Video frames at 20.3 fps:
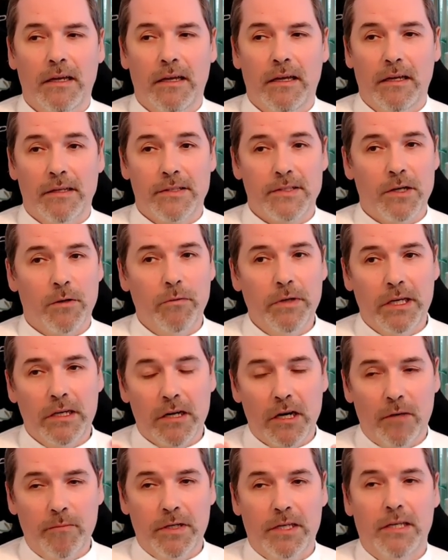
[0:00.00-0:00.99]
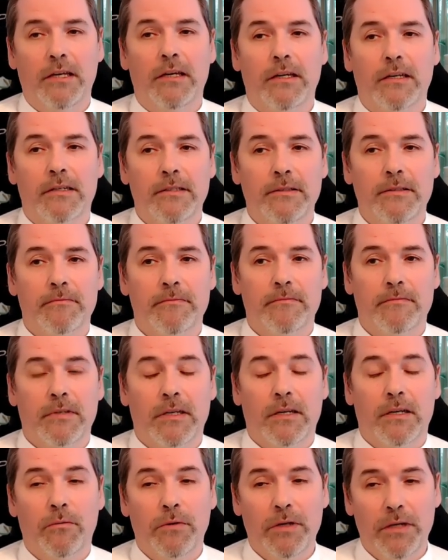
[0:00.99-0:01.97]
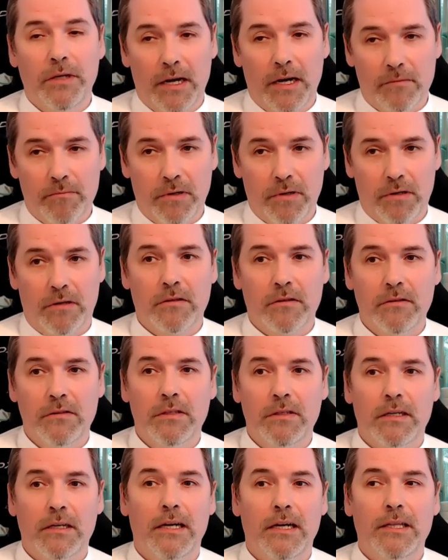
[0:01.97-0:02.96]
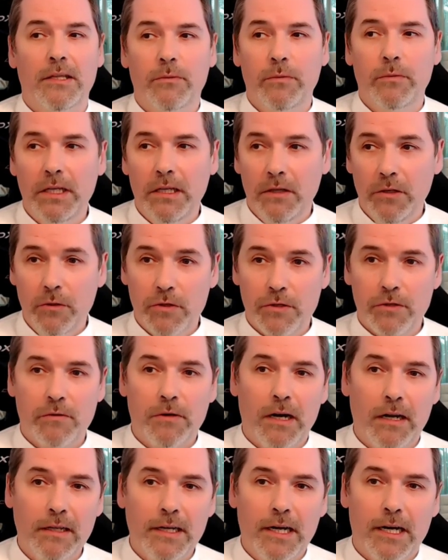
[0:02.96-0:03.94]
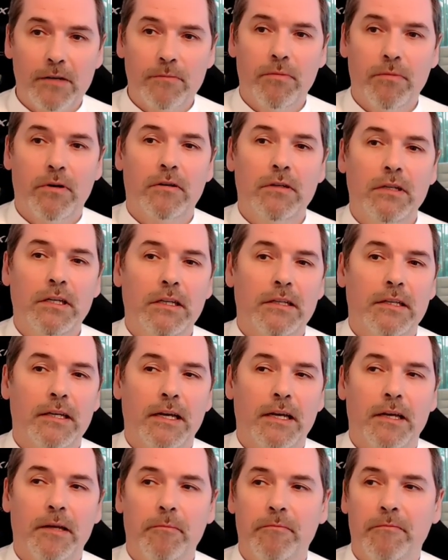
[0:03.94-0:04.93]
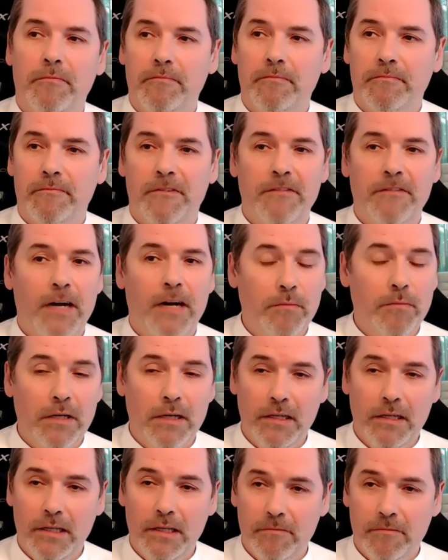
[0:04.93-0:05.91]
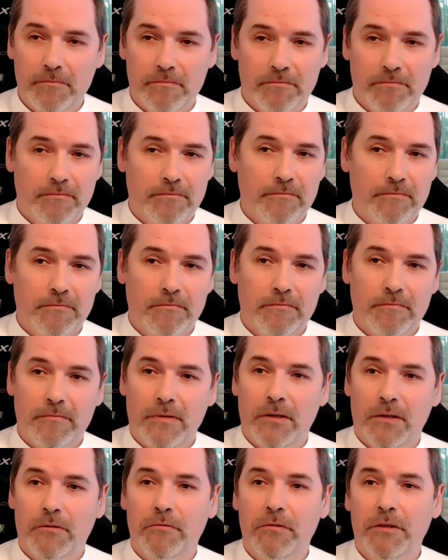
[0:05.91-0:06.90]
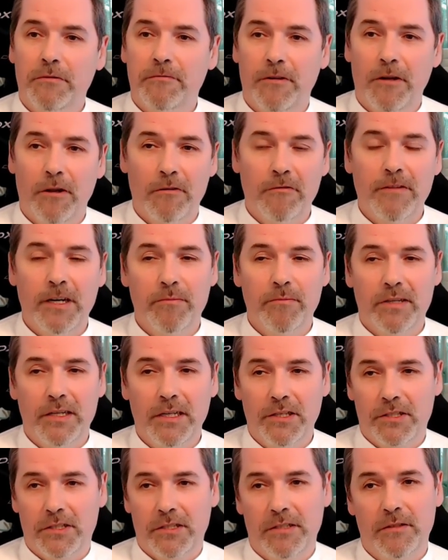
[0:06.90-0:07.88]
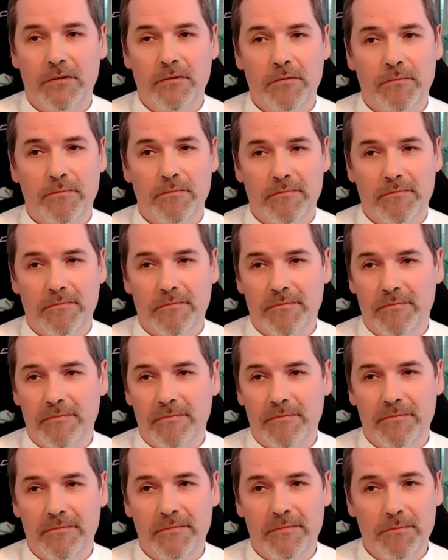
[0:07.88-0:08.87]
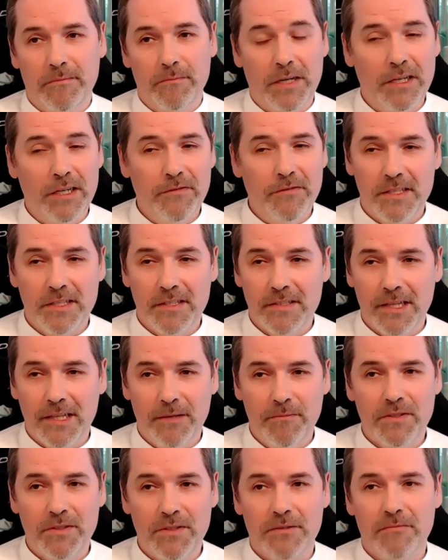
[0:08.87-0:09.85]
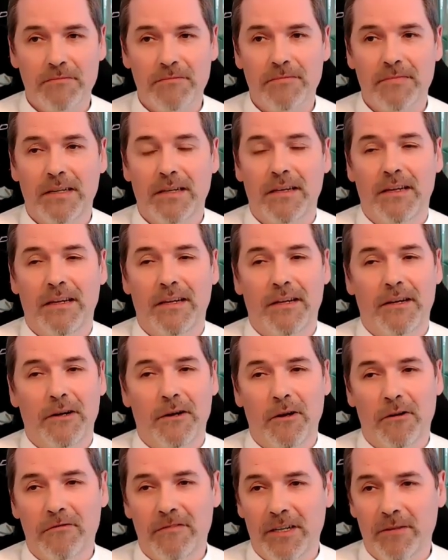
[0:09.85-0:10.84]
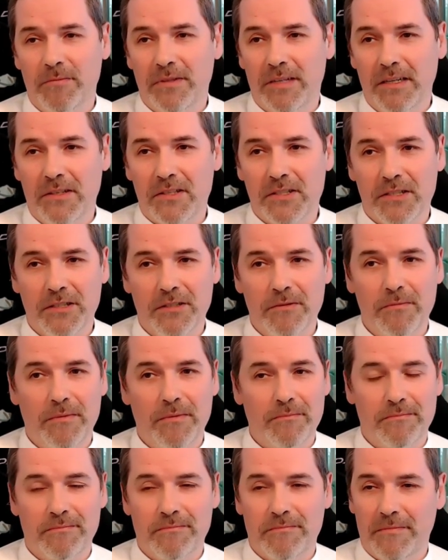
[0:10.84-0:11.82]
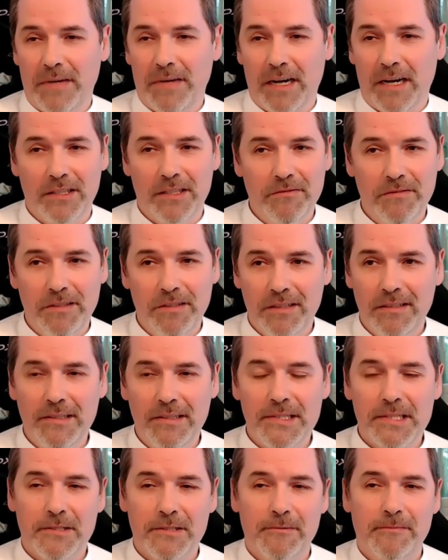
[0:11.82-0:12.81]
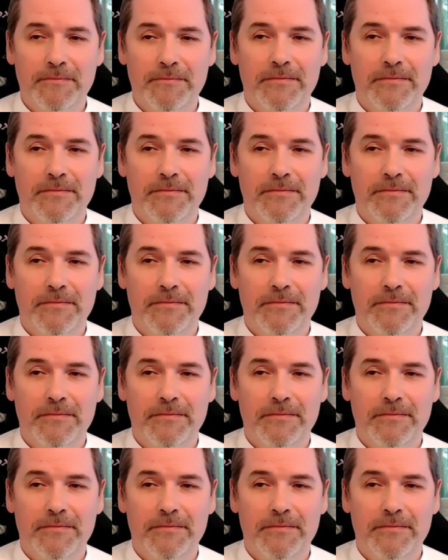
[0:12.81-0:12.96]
So we come here, we are born, and we usually are born in the family with low vibration belief systems, low vibration activities,